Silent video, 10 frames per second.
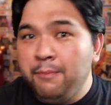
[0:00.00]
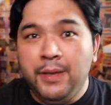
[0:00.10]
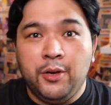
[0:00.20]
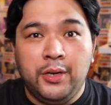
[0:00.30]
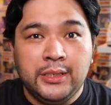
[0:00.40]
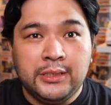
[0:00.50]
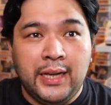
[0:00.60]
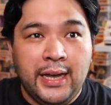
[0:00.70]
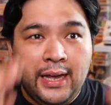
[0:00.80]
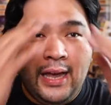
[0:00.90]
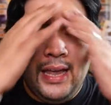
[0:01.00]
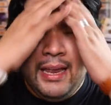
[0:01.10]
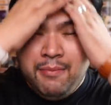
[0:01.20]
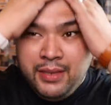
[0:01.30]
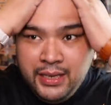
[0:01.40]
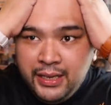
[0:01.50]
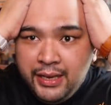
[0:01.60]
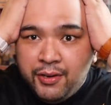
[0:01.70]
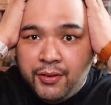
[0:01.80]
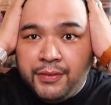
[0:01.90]
because I am
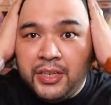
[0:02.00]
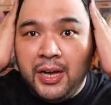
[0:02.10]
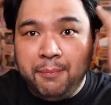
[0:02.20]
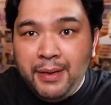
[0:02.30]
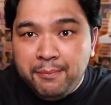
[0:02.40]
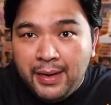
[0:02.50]
thinking of dropping